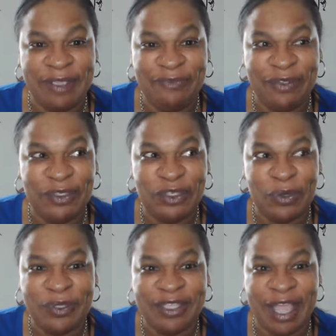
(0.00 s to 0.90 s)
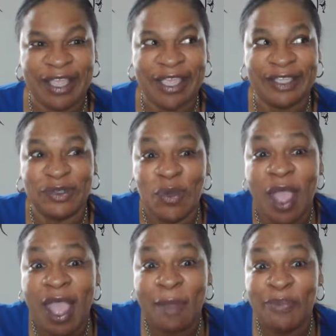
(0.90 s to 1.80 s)
if the show is not canceled
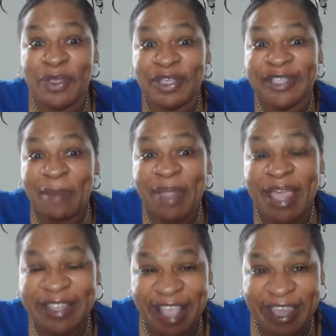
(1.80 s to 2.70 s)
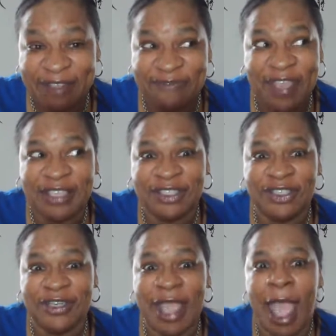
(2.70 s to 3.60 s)
because I'm not that
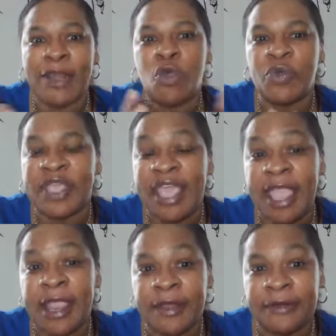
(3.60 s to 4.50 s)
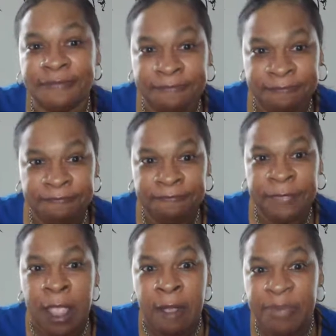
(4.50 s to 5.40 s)
invested. I don't care.
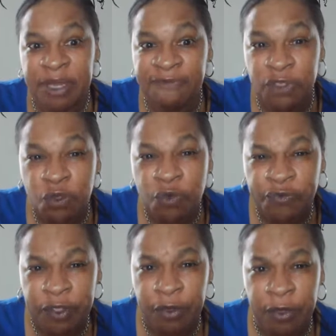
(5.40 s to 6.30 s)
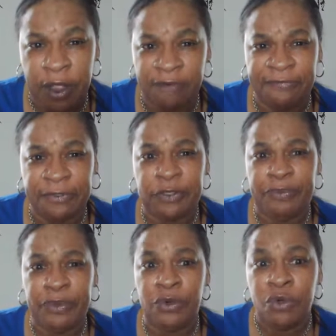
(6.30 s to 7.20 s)
But if you feel
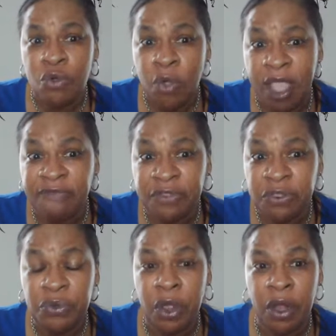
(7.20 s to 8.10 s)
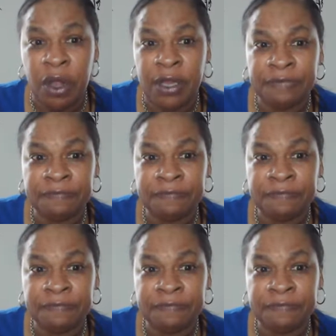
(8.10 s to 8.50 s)
comfortable, whoever you are,